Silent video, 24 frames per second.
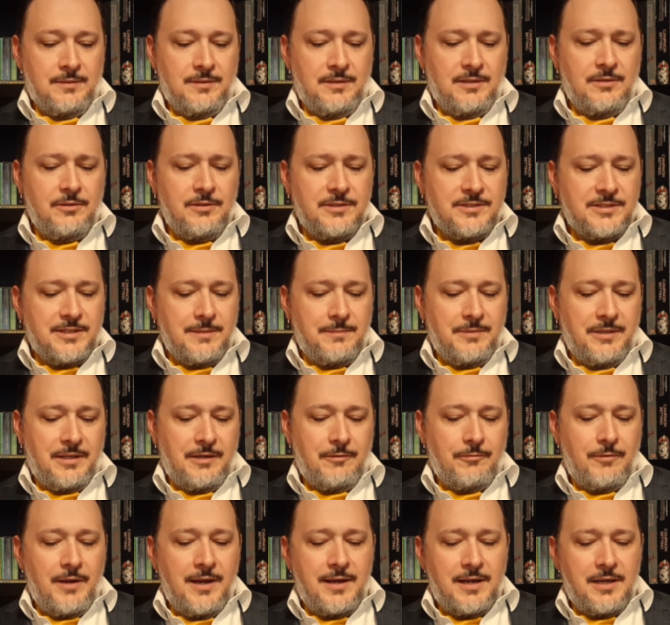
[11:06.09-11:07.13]
The only symbol I
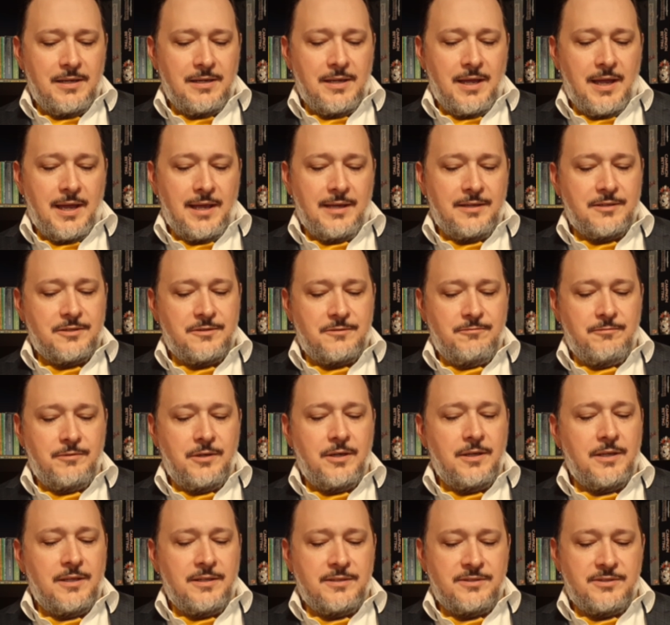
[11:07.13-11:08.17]
recognized
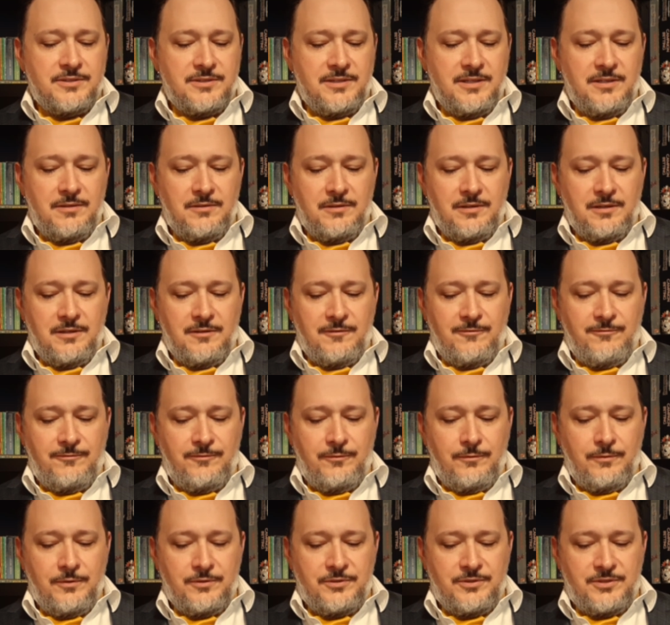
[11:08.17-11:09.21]
was centered in the
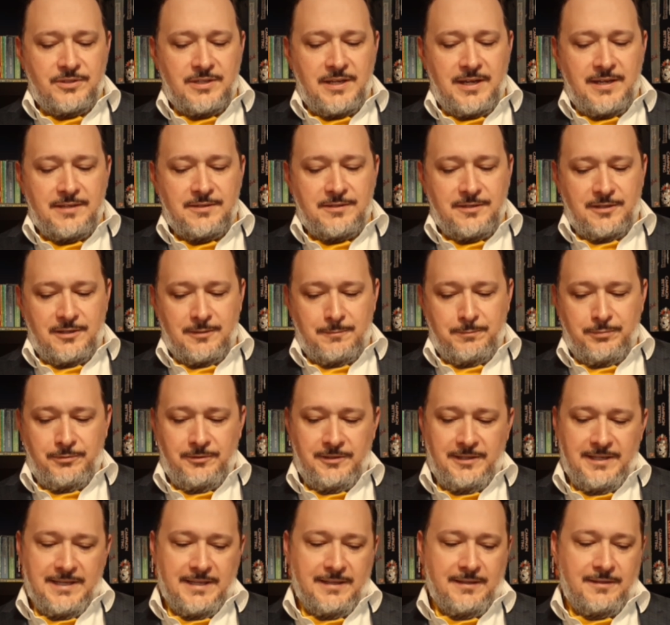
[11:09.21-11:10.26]
four sides of the
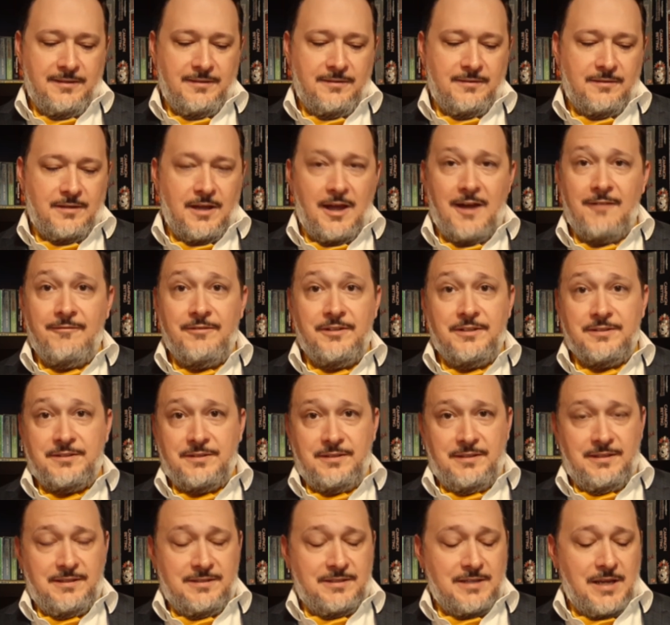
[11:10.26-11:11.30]
plinth,
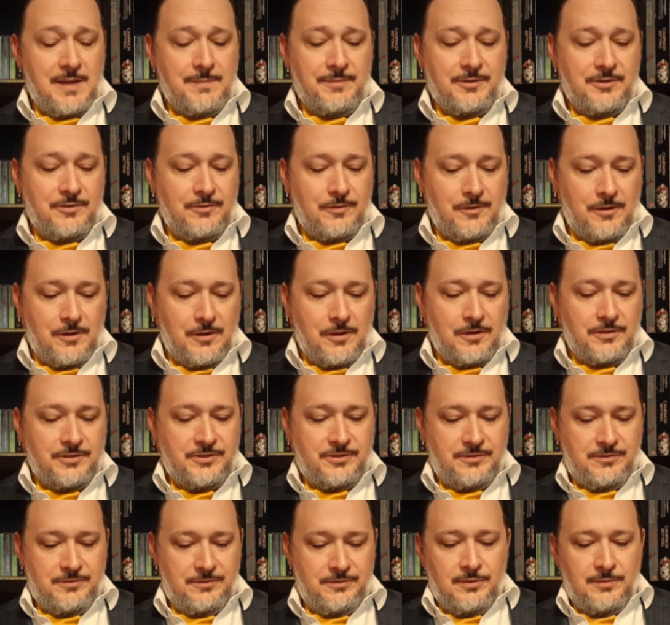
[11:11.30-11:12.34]
obviously a type of
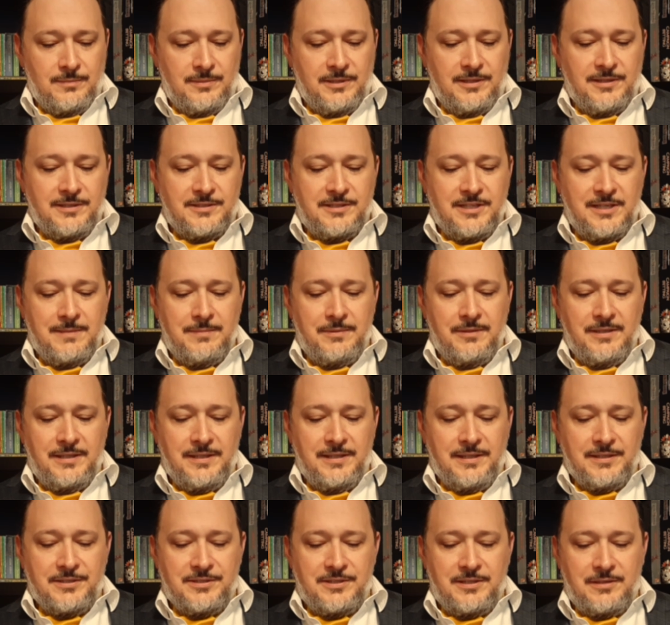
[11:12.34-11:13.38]
cross. But the symbol
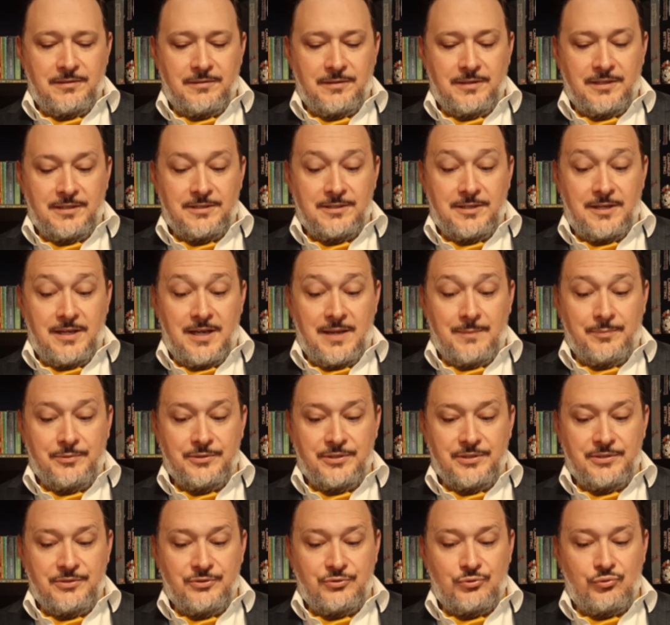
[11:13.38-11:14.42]
in the center at the top
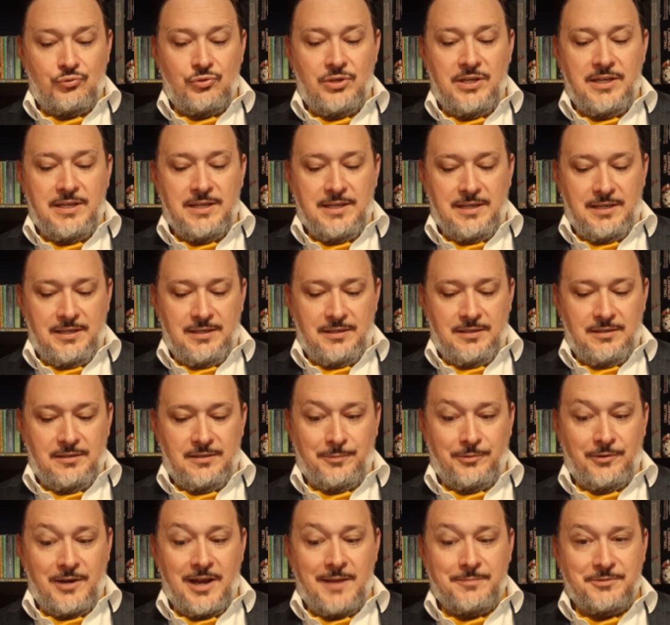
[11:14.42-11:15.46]
was intriguing,
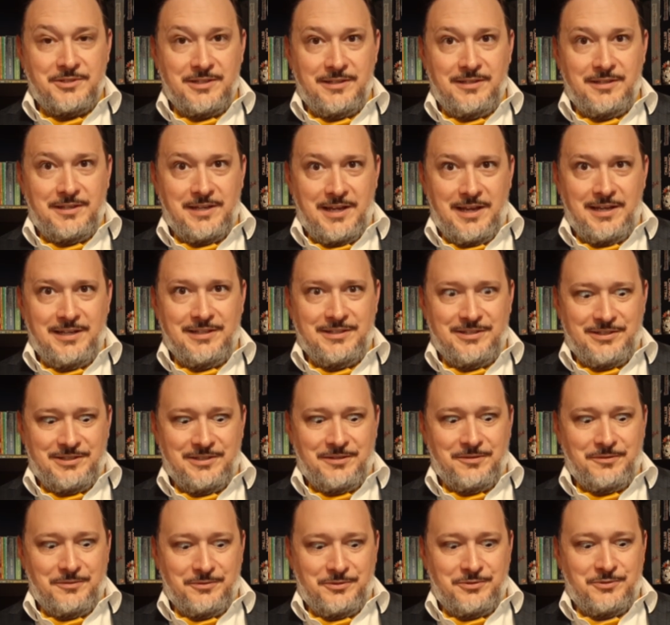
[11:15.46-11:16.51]
perhaps indicating
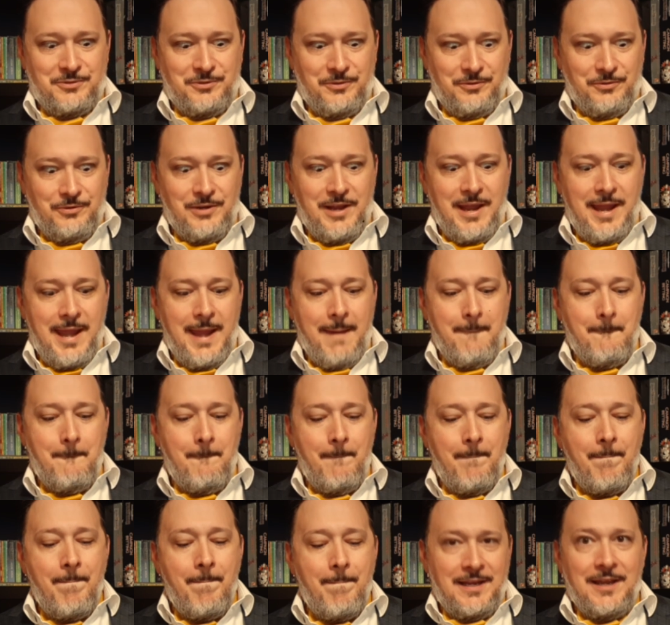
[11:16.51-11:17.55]
Cyril's true name.
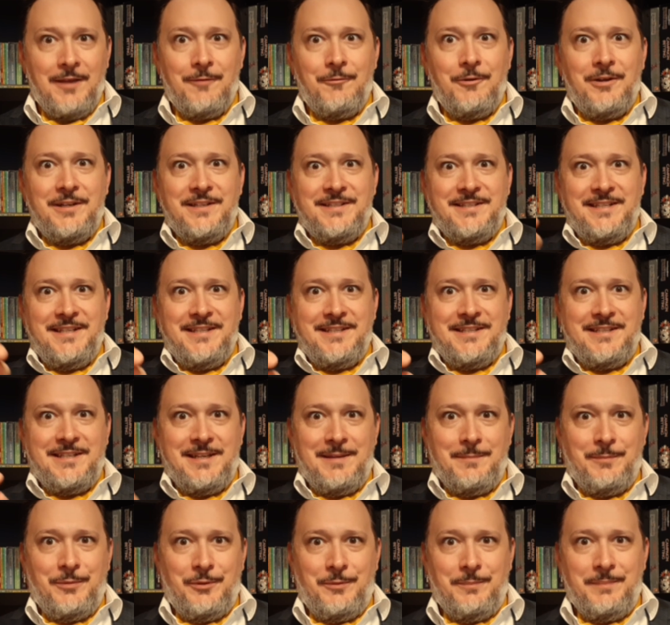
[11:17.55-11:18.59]
"What does this
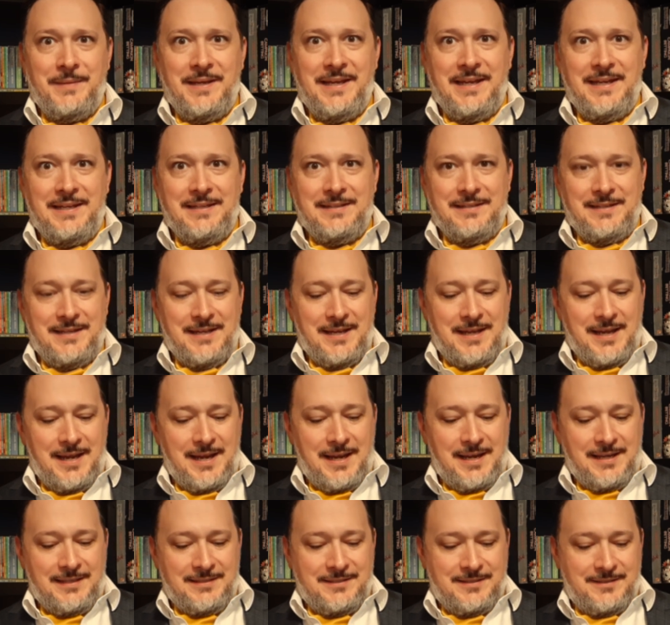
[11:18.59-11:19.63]
symbol mean?" I
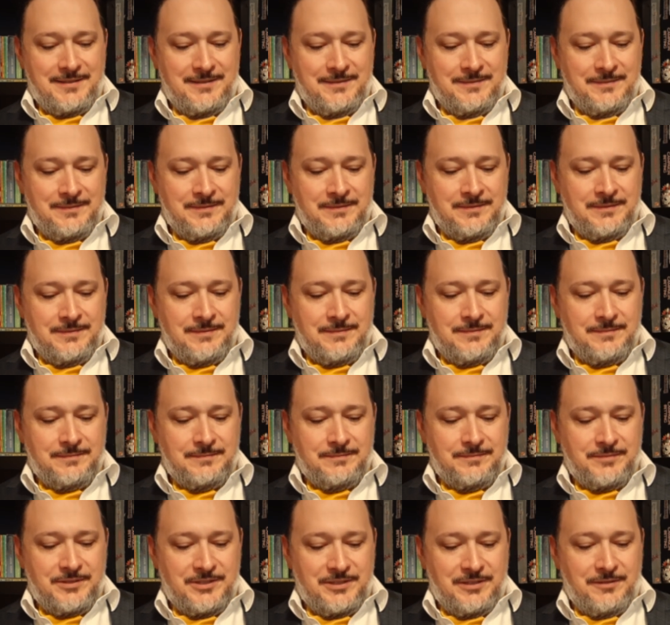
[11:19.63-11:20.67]
asked.
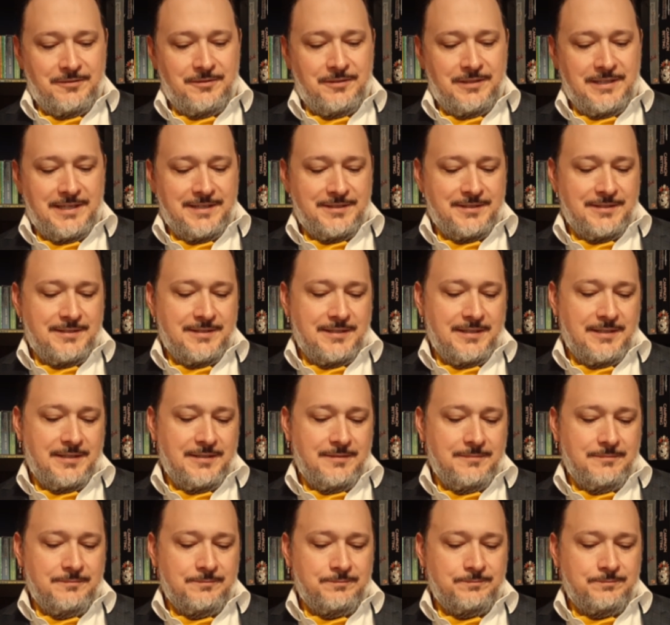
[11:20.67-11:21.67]
Cyril hesitated.